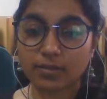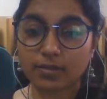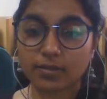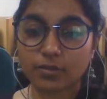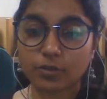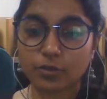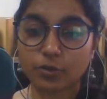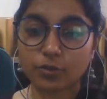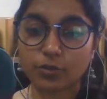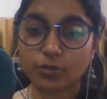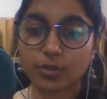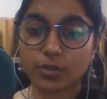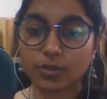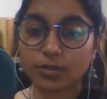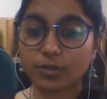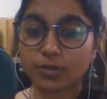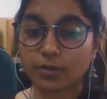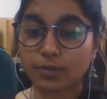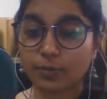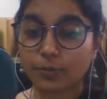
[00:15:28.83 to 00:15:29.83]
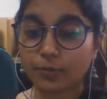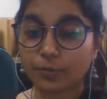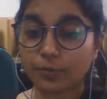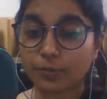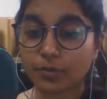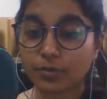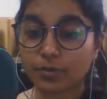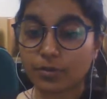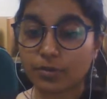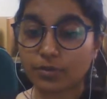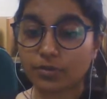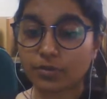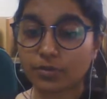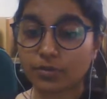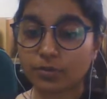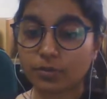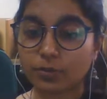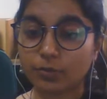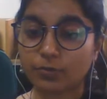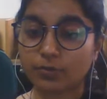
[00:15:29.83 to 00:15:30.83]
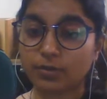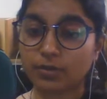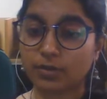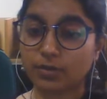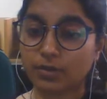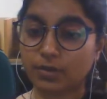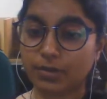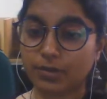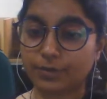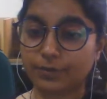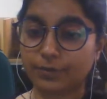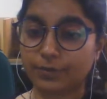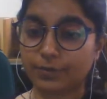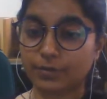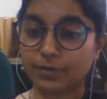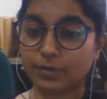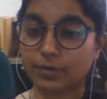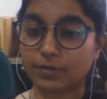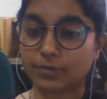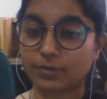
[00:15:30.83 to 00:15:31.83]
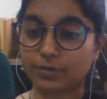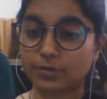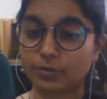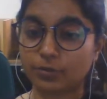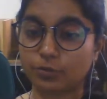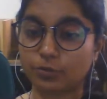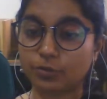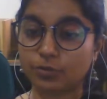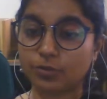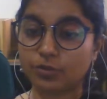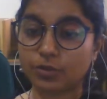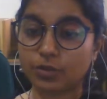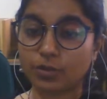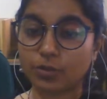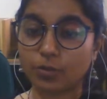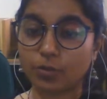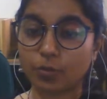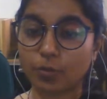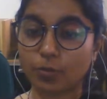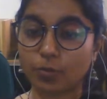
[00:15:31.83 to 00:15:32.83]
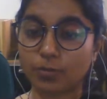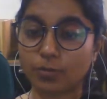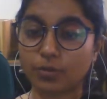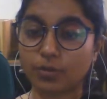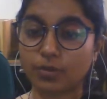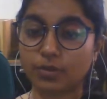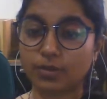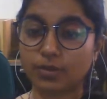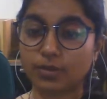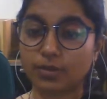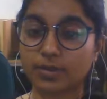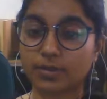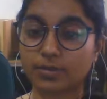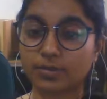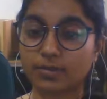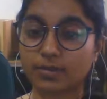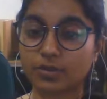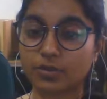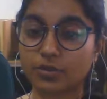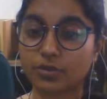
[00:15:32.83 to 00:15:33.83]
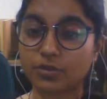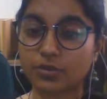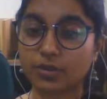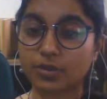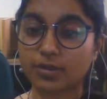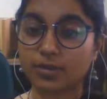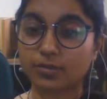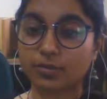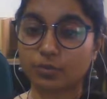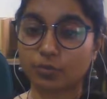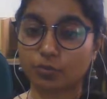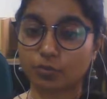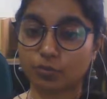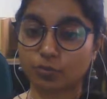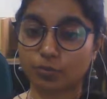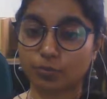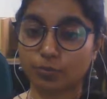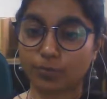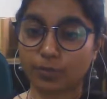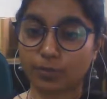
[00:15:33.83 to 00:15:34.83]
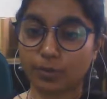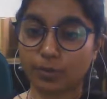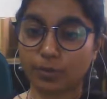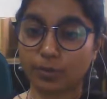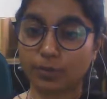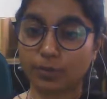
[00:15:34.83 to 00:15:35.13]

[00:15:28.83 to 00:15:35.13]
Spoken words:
during the first year of the life and is usually common in essential exotropia,